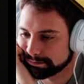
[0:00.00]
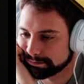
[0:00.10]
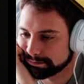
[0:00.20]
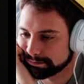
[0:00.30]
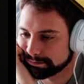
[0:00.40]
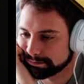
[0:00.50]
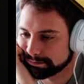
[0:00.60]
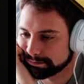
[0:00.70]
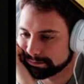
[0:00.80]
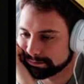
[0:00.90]

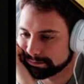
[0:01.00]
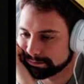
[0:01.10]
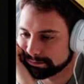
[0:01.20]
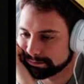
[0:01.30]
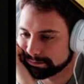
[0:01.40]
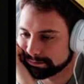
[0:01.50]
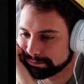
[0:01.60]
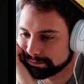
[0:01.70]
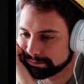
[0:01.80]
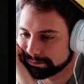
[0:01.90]

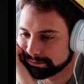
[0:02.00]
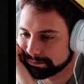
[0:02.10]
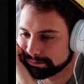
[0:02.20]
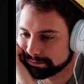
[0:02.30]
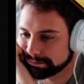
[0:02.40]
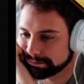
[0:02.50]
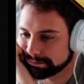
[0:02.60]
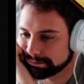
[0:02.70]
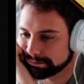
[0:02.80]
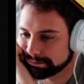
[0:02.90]

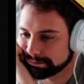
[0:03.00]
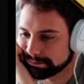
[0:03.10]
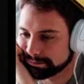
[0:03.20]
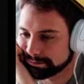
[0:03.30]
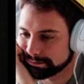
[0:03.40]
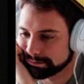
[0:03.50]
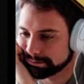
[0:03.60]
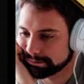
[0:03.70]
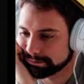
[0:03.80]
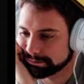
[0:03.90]

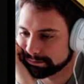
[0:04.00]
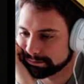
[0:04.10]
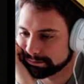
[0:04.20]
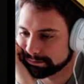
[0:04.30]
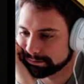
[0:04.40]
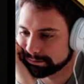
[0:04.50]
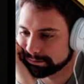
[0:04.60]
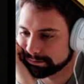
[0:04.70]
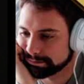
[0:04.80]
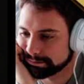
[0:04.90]

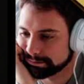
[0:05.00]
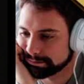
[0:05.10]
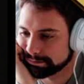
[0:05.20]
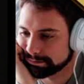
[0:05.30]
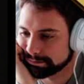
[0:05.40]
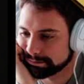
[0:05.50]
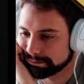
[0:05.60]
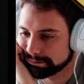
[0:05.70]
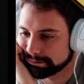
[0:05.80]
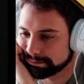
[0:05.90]

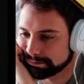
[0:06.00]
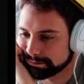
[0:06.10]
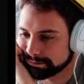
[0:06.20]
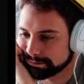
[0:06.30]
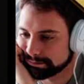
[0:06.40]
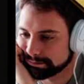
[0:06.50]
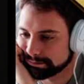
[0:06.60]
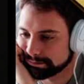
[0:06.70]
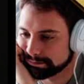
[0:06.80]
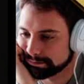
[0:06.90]

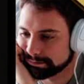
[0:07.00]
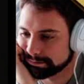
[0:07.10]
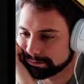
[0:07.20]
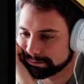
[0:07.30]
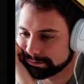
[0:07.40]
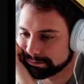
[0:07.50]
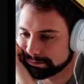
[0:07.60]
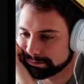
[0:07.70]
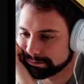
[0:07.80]
The person shown says nothing.